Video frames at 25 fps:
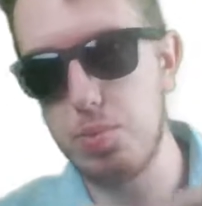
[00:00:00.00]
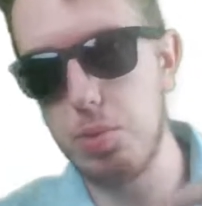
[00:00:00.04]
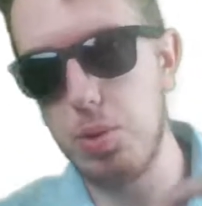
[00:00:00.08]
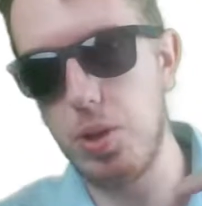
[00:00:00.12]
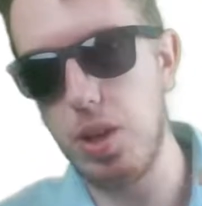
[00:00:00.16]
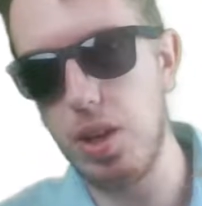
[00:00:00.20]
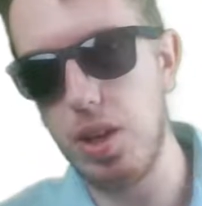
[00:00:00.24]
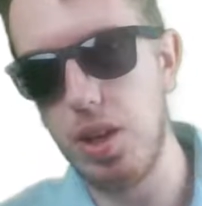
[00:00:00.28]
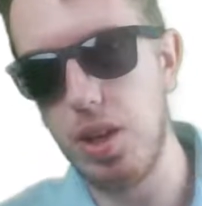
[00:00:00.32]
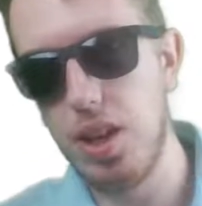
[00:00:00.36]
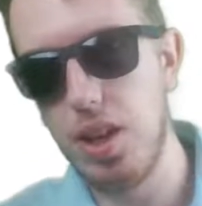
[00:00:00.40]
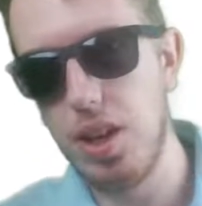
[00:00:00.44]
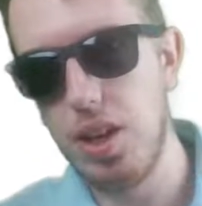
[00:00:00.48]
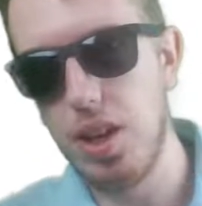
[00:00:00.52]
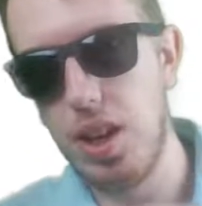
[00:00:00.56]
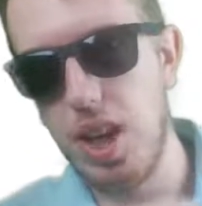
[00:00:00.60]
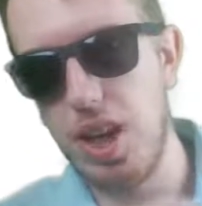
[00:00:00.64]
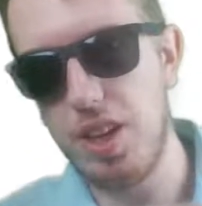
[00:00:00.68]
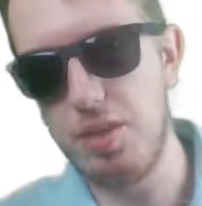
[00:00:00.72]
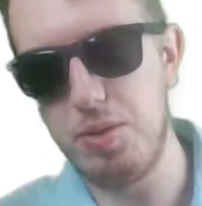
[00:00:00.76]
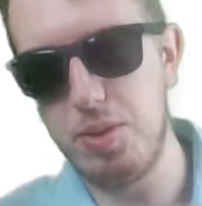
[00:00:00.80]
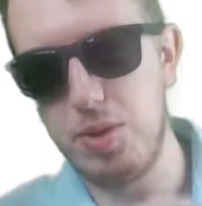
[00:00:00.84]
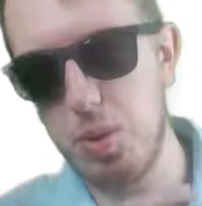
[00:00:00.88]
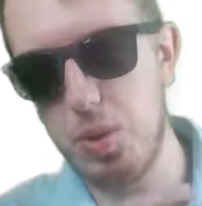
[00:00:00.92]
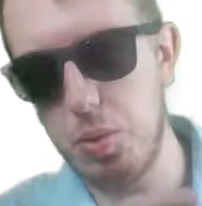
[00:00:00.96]
but
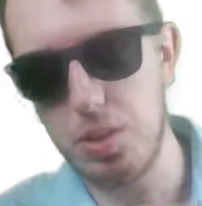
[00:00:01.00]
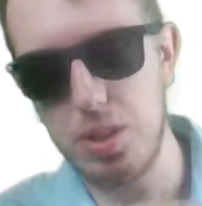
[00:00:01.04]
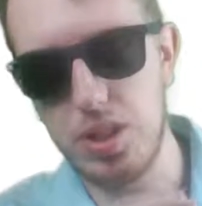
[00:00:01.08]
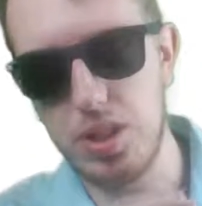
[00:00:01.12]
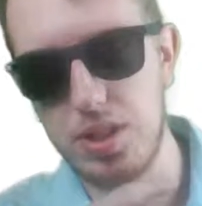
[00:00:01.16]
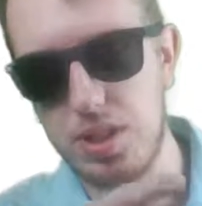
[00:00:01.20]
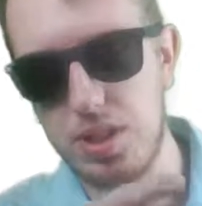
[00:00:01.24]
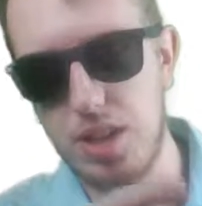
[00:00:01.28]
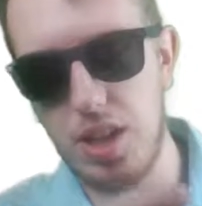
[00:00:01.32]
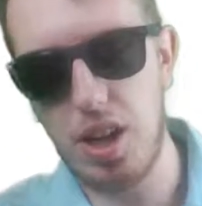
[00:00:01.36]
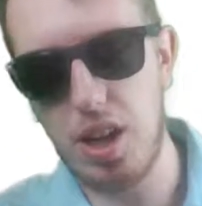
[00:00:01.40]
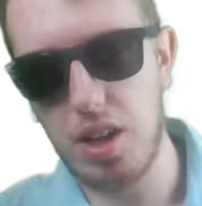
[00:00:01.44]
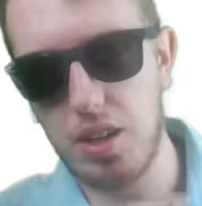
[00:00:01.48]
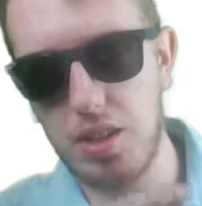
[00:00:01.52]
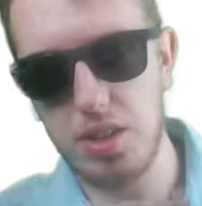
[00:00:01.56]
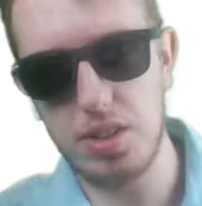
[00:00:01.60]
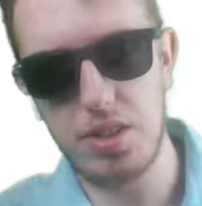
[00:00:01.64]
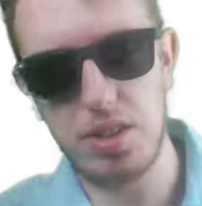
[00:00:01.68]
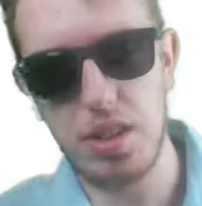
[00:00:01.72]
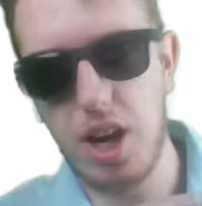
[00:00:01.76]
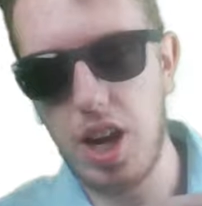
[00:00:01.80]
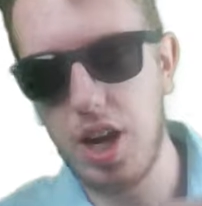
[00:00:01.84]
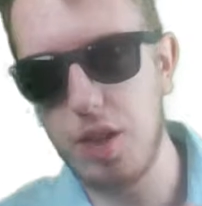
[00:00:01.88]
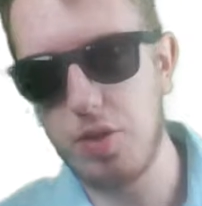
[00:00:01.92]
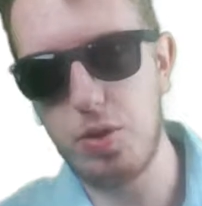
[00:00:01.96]
I've been doing this on the
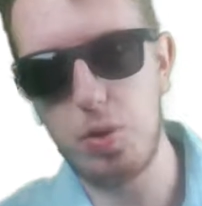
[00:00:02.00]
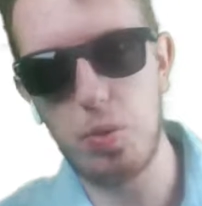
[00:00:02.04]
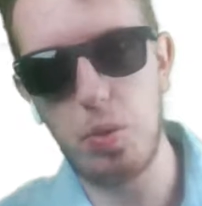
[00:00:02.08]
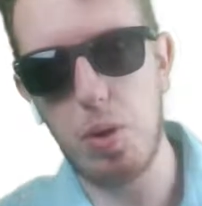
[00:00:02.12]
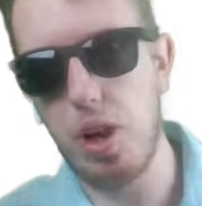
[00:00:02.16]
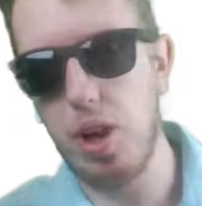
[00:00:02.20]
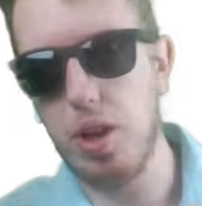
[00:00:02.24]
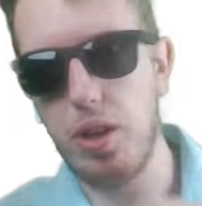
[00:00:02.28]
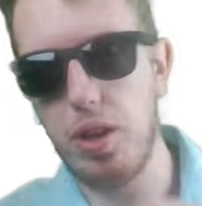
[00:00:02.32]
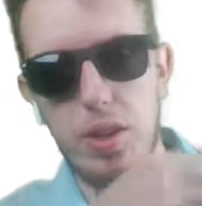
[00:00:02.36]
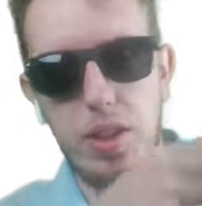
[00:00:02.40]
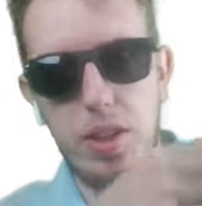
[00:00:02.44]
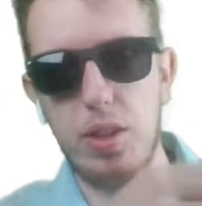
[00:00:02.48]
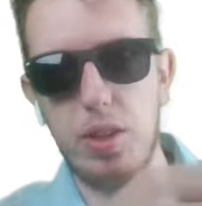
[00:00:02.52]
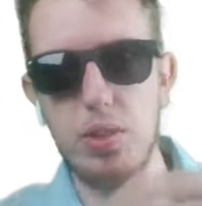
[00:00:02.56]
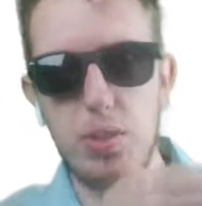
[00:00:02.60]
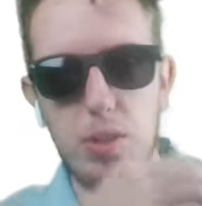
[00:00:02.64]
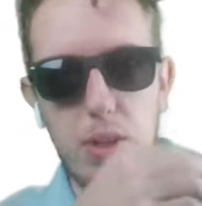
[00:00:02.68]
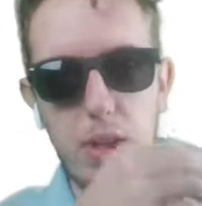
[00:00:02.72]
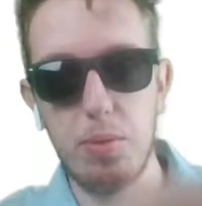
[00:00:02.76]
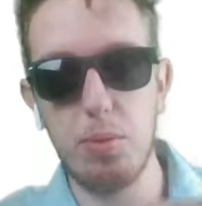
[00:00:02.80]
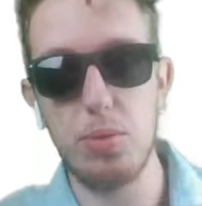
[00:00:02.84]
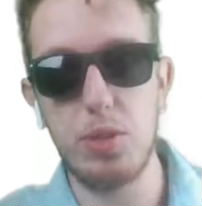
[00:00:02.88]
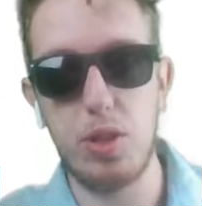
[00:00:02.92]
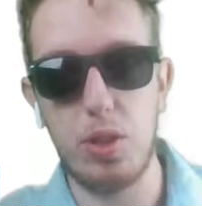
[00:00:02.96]
side for a while, and here's
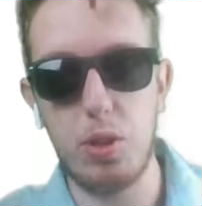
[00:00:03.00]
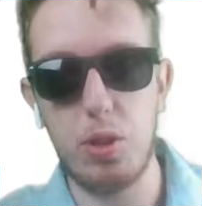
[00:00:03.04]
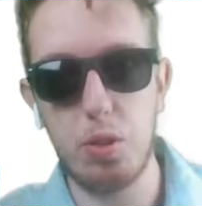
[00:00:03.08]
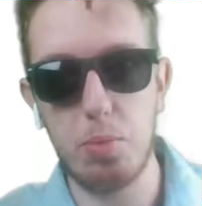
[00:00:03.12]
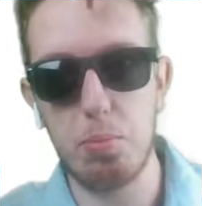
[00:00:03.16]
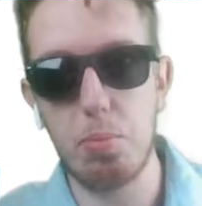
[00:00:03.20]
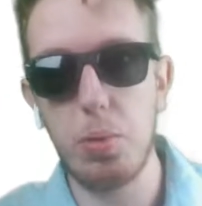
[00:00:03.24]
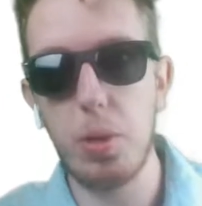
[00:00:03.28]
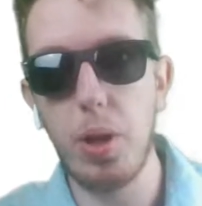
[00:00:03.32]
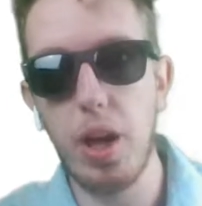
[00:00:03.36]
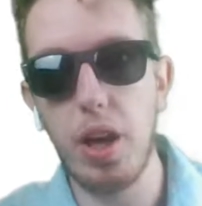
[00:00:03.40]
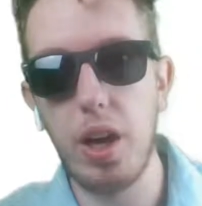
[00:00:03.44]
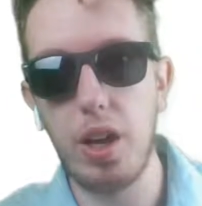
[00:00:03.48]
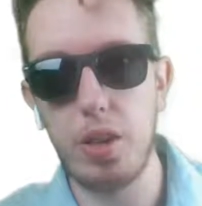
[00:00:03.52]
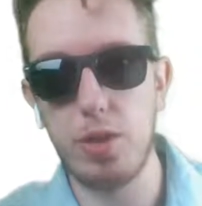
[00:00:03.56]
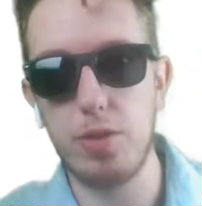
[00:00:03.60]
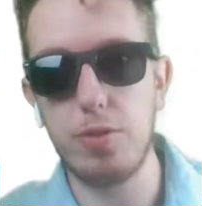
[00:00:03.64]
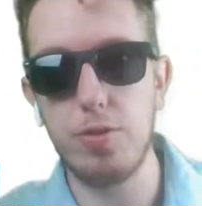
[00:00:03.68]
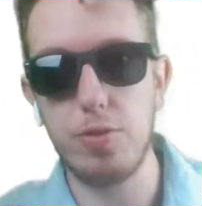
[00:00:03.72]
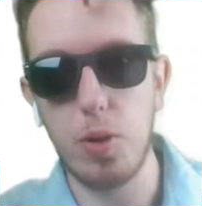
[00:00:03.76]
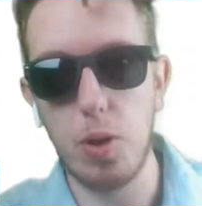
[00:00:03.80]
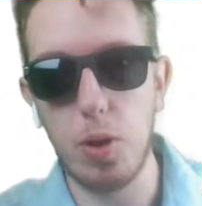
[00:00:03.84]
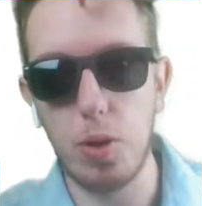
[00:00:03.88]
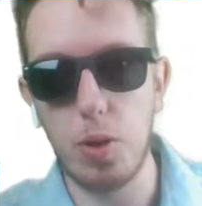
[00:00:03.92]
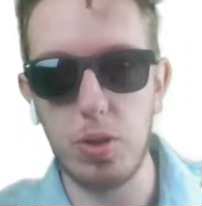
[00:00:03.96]
levels that you can play on your
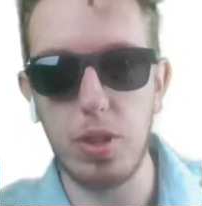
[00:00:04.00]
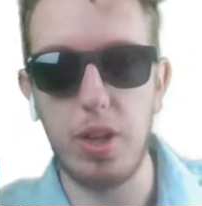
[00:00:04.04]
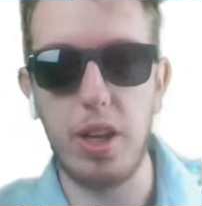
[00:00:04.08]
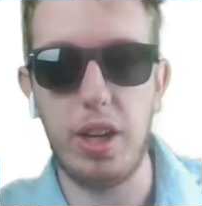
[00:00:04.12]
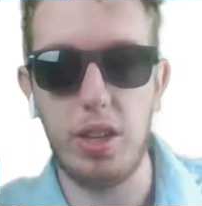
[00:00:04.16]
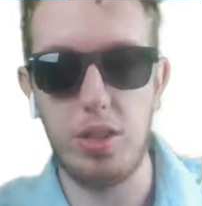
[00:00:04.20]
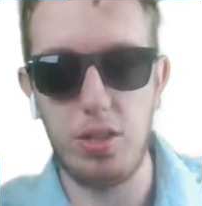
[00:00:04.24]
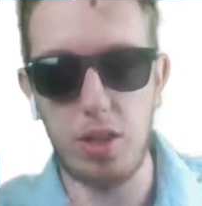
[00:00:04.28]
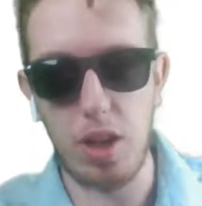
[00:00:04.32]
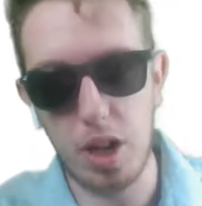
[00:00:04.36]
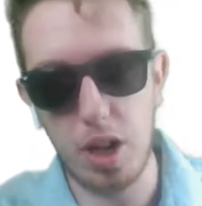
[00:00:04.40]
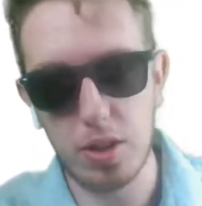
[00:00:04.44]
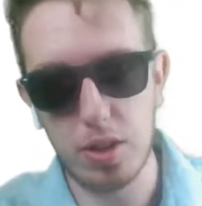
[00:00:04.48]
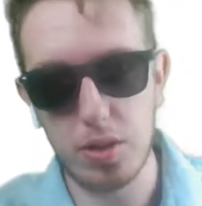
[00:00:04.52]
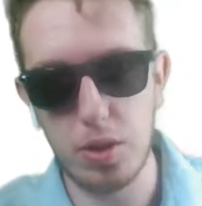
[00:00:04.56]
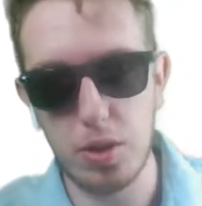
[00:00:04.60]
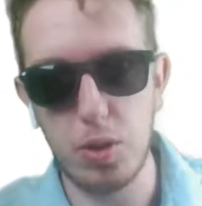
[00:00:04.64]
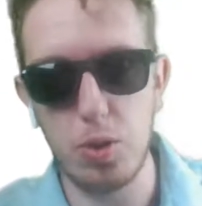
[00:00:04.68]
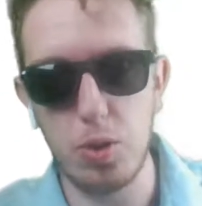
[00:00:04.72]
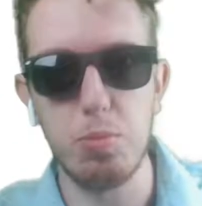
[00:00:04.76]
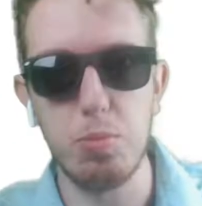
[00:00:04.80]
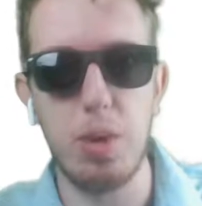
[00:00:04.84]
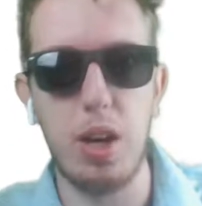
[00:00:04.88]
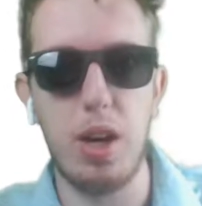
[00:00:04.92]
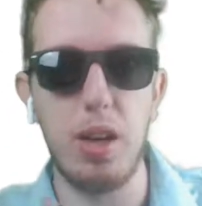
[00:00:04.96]
phone, and I can talk to
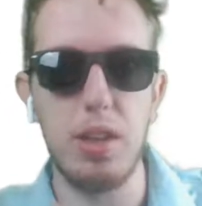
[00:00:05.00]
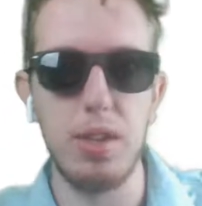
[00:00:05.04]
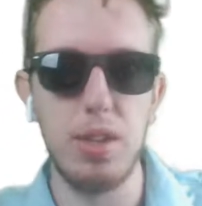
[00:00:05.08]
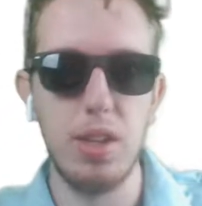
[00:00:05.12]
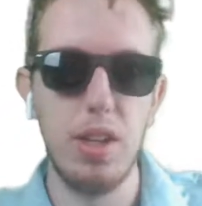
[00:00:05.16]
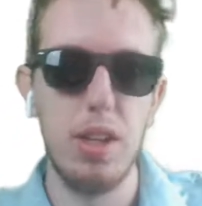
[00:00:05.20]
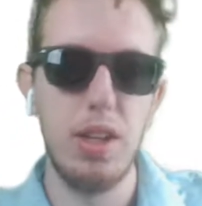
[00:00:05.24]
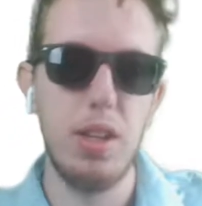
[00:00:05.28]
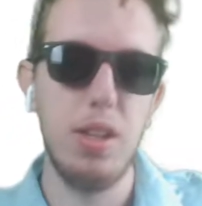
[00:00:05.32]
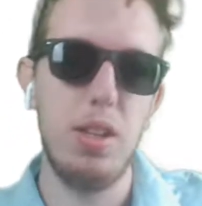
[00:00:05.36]
you about